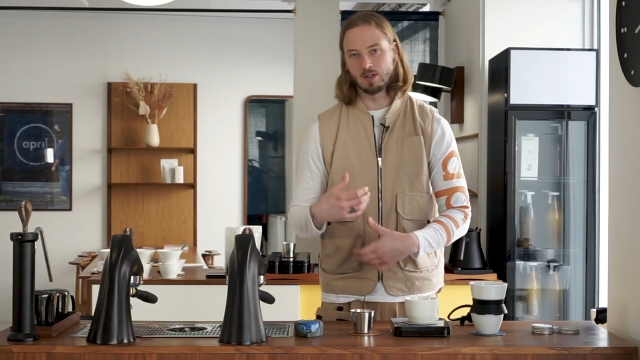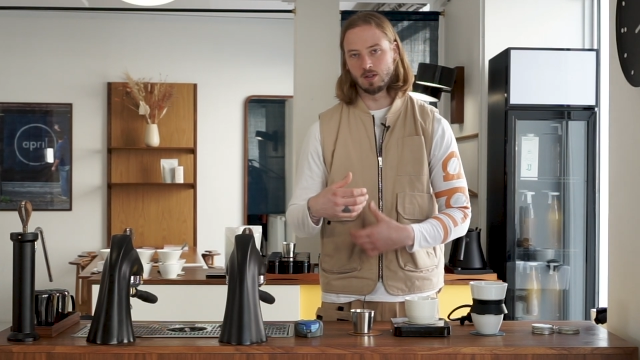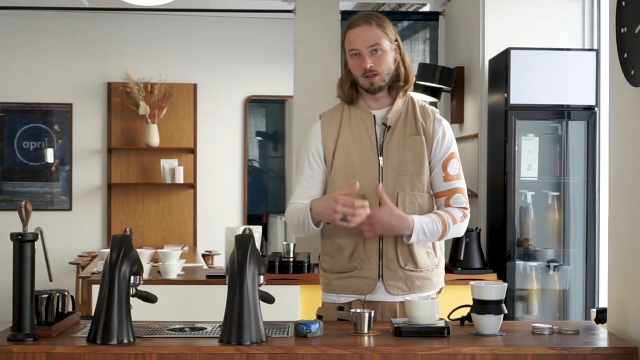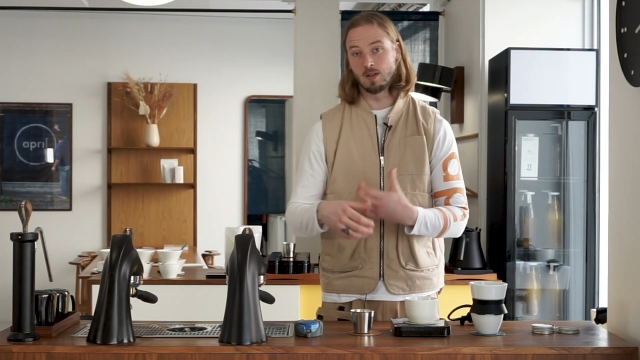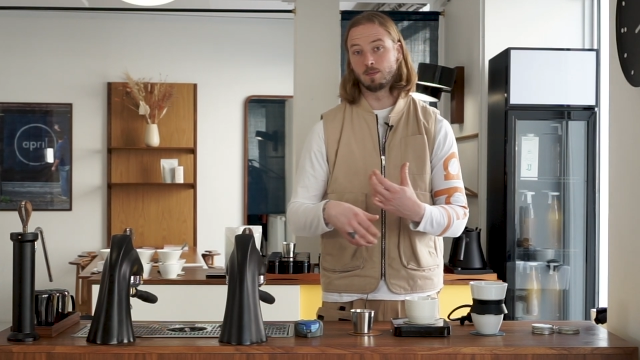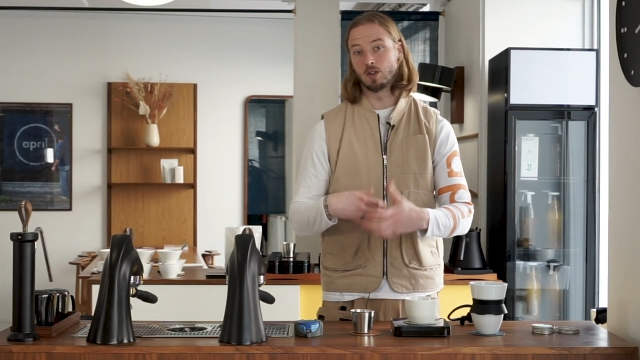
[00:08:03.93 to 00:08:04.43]
So
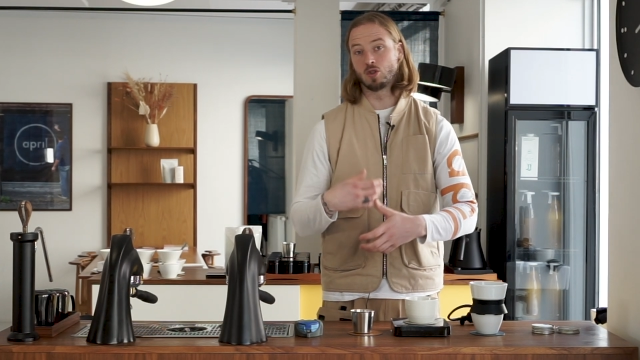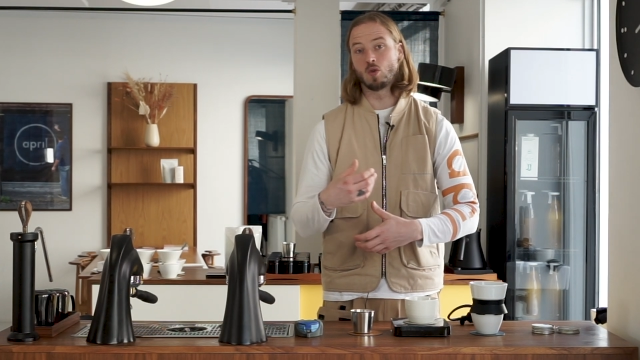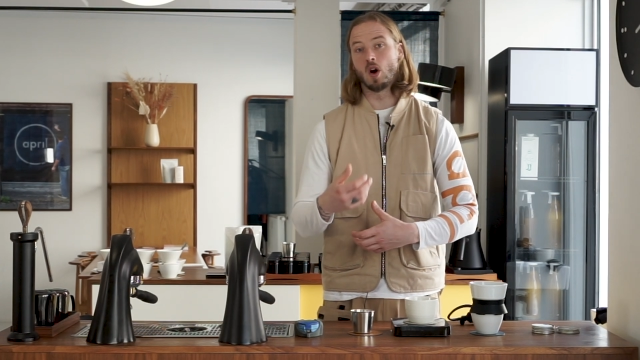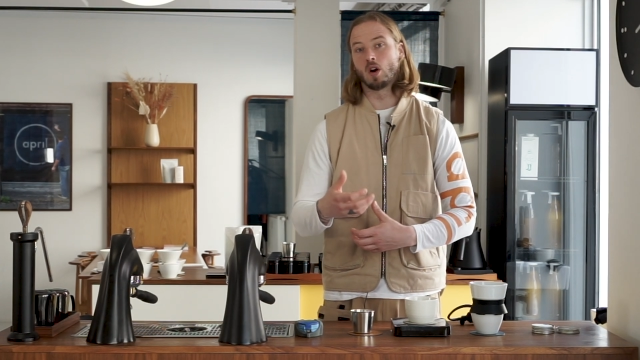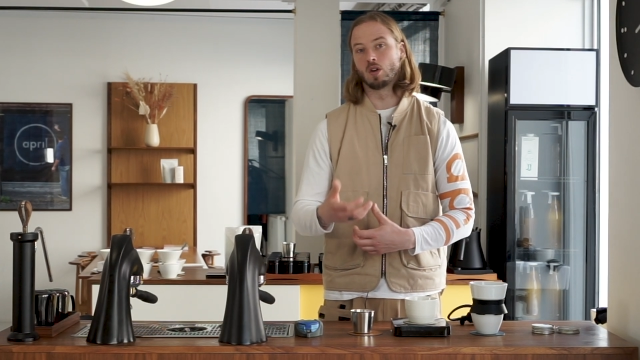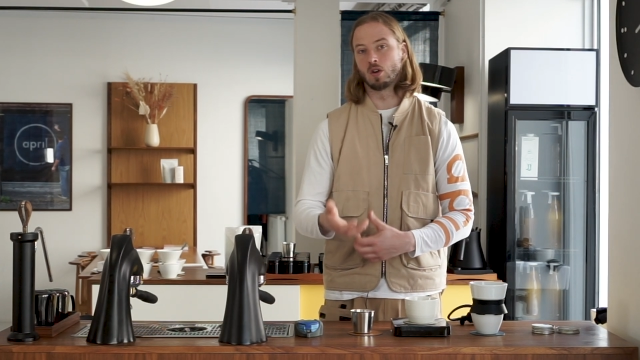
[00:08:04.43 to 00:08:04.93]
simply
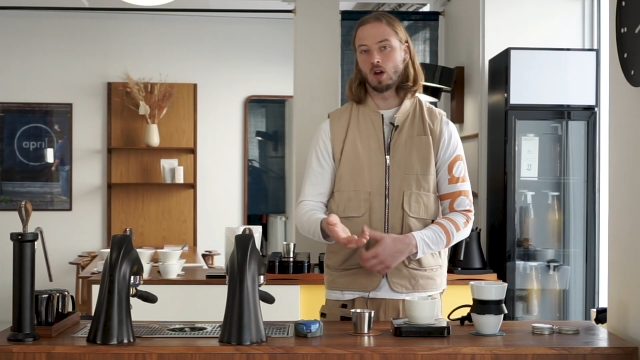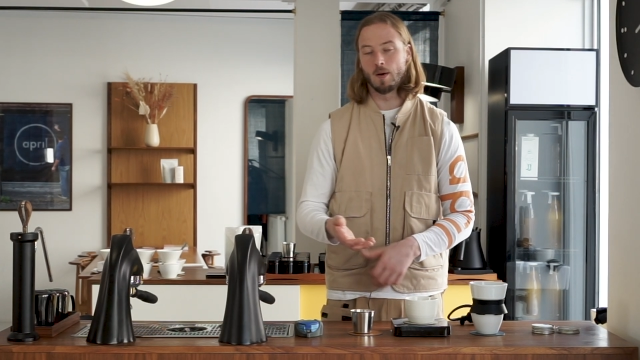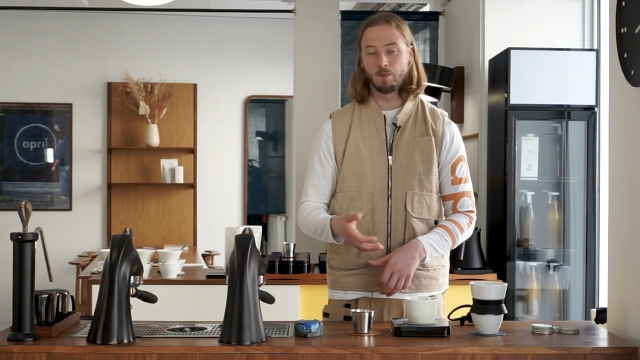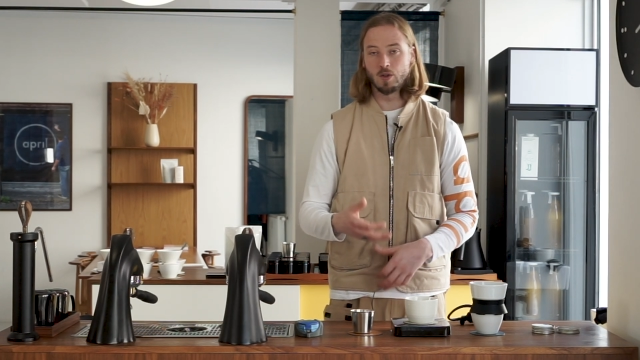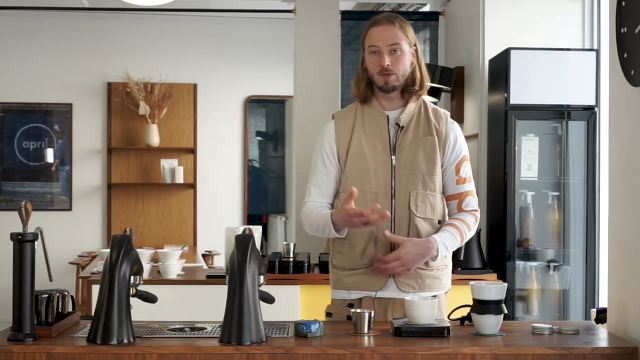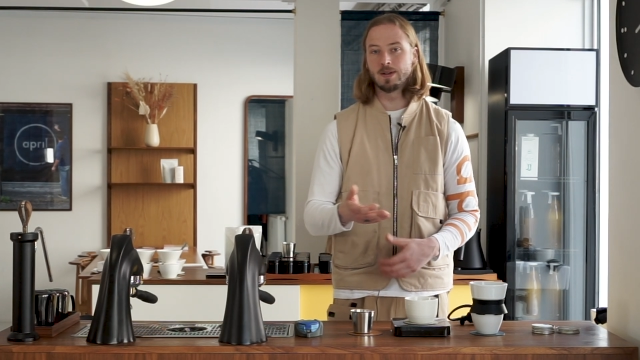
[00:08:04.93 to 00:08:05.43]
stronger
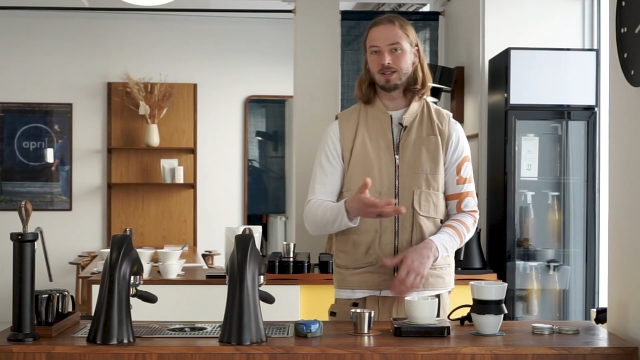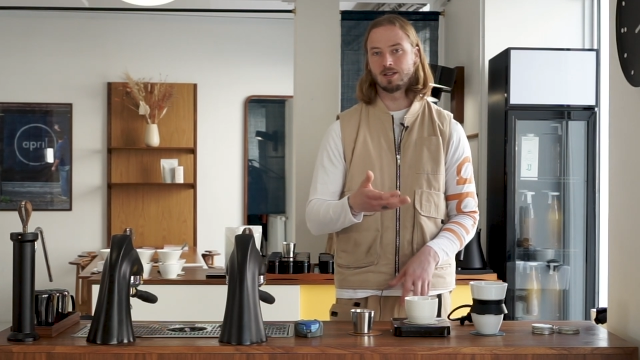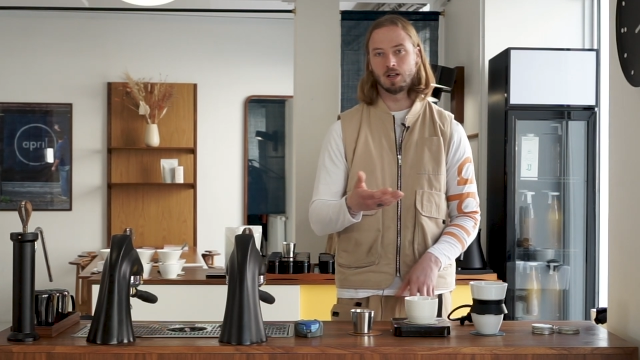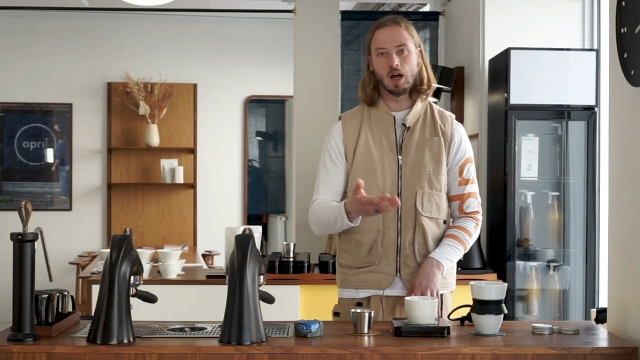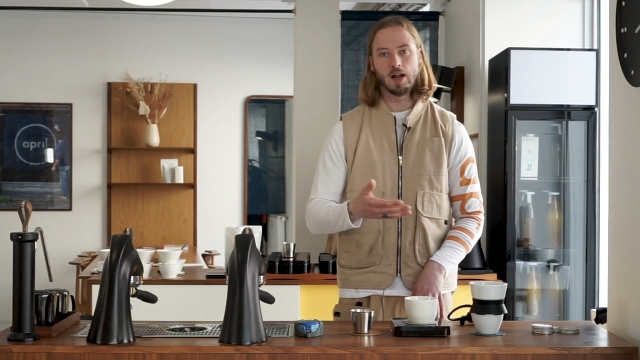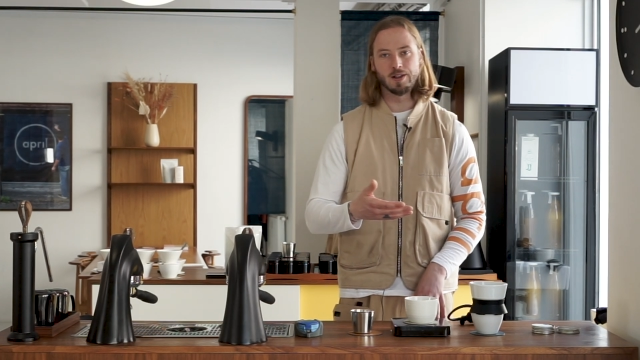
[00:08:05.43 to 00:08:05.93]
cup, which makes a
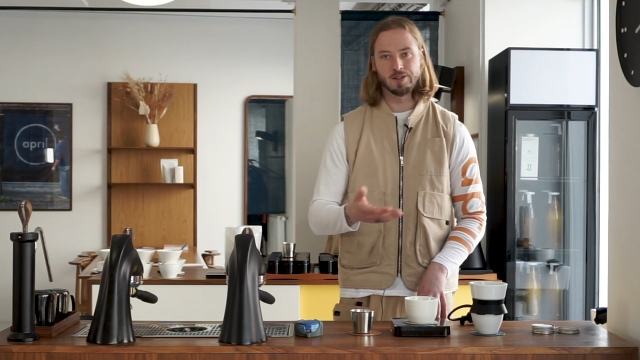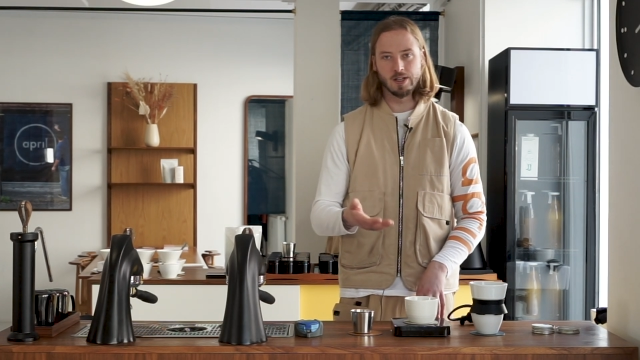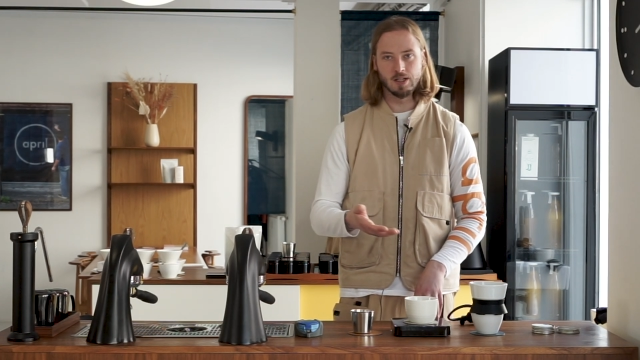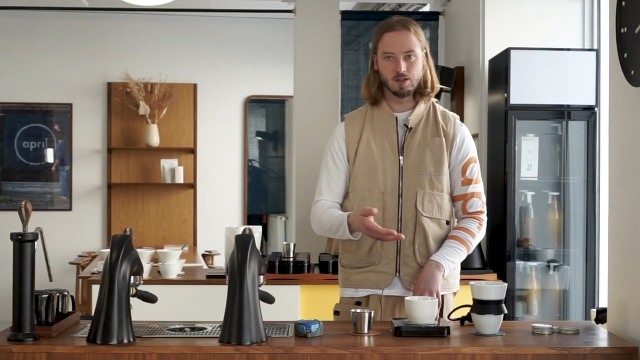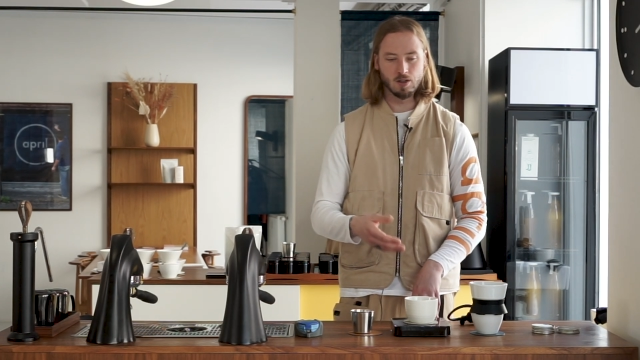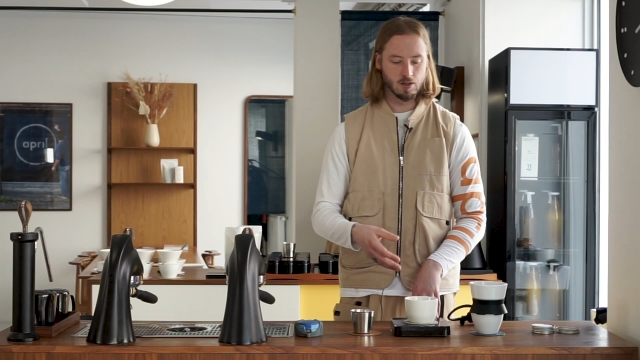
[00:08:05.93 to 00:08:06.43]
lot of
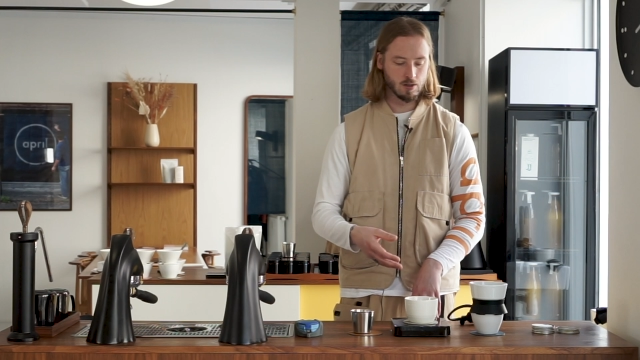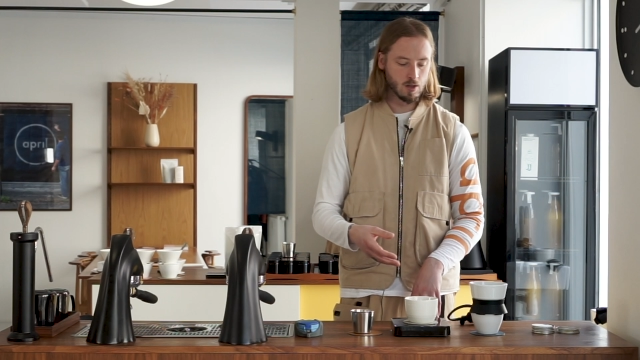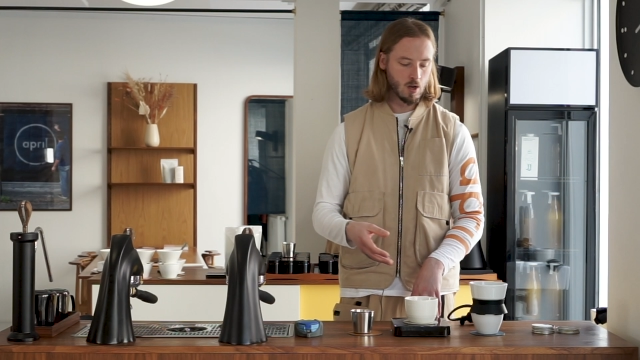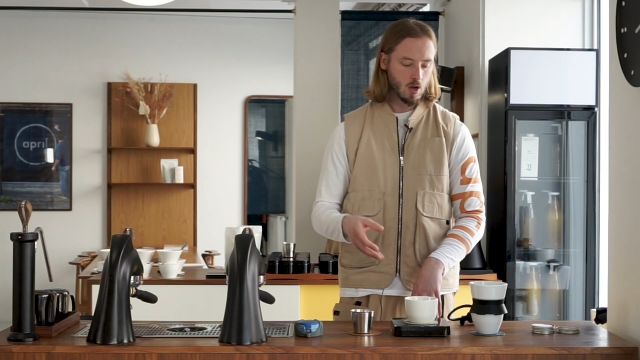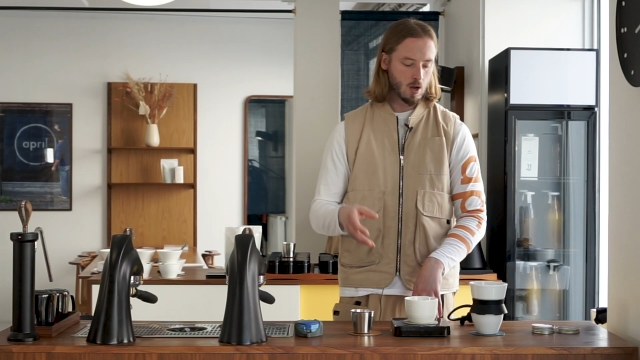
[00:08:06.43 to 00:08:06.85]
sense because